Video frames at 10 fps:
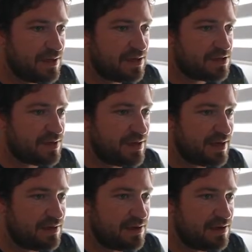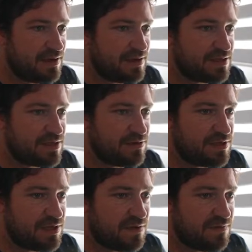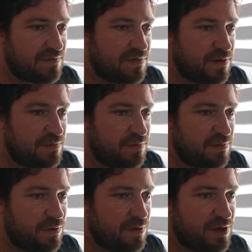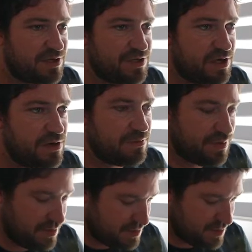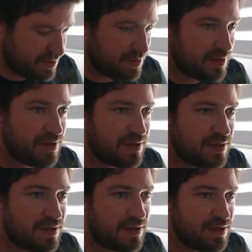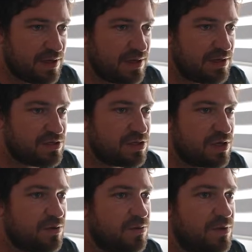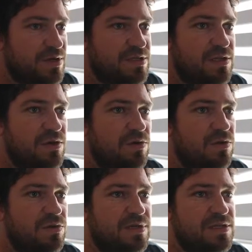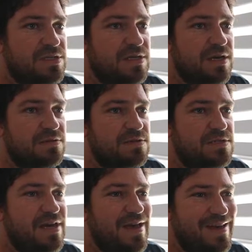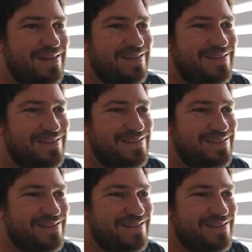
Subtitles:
So I downloaded this hotel from the workshop. It is, what is it called? Discount sales.